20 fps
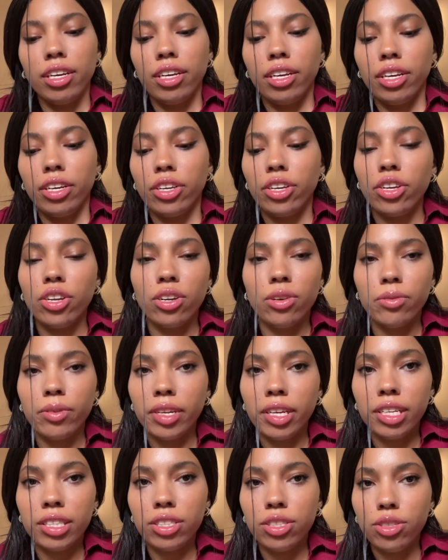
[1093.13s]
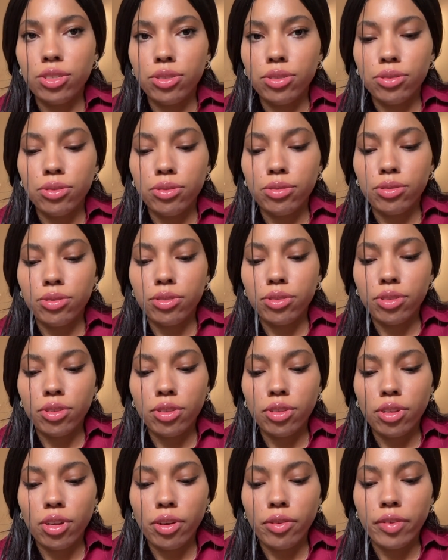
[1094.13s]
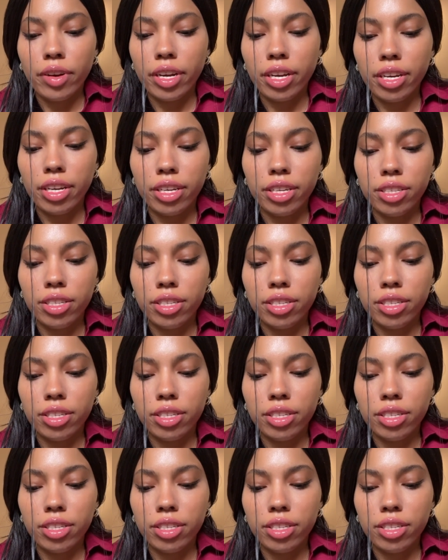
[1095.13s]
You don't need to, all right?